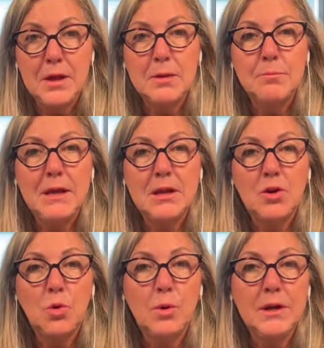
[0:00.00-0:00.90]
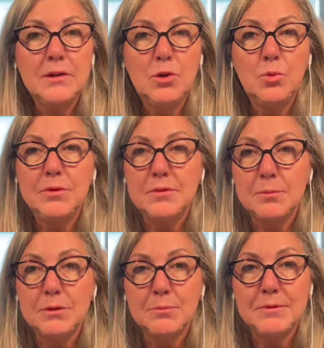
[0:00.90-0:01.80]
Making a quick note when
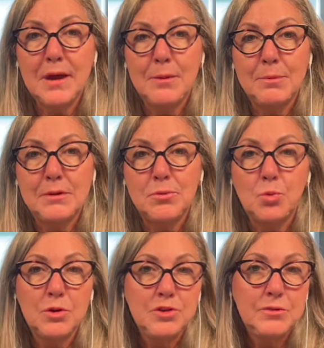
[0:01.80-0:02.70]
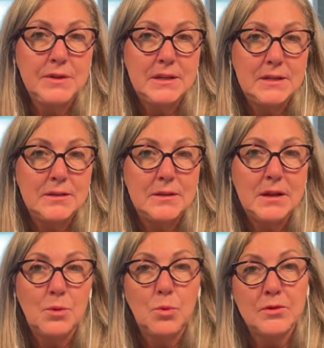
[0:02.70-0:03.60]
symptoms happen, what you've eaten,
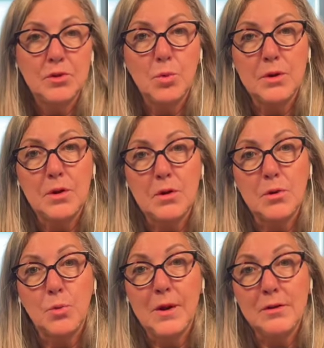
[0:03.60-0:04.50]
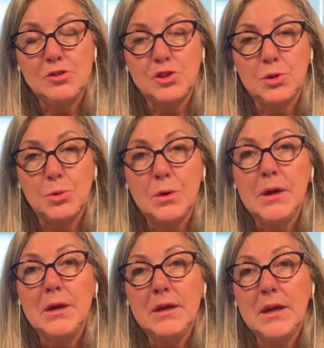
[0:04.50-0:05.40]
and what's going on around you
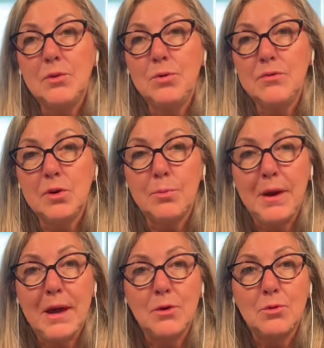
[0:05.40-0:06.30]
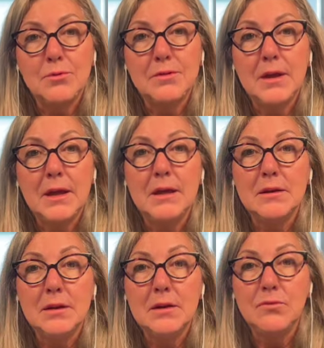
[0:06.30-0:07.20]
can reveal patterns
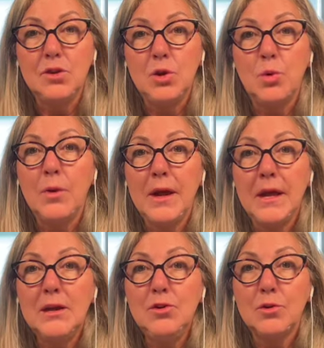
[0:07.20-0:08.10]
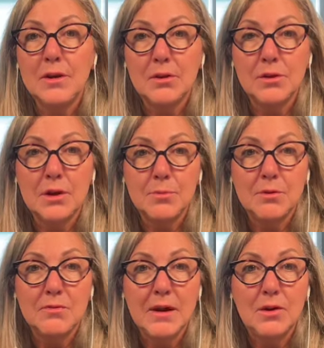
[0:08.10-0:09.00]
and give you and your healthcare
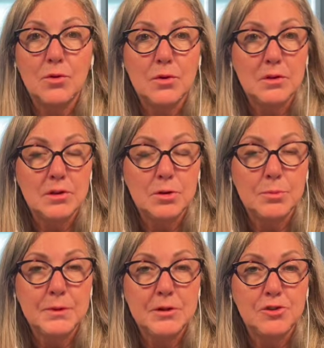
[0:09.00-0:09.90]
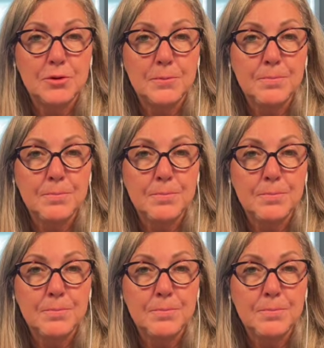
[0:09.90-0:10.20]
provider a clearer picture.